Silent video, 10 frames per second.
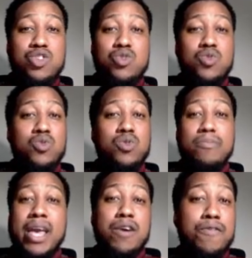to
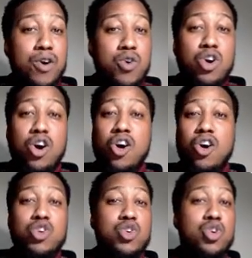make a phone
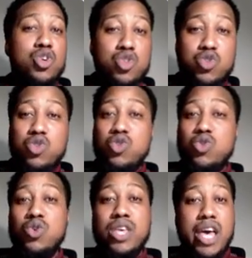call, go on
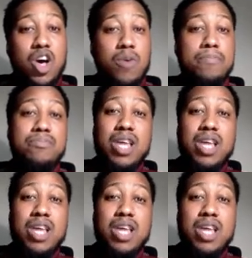Google, Yelp,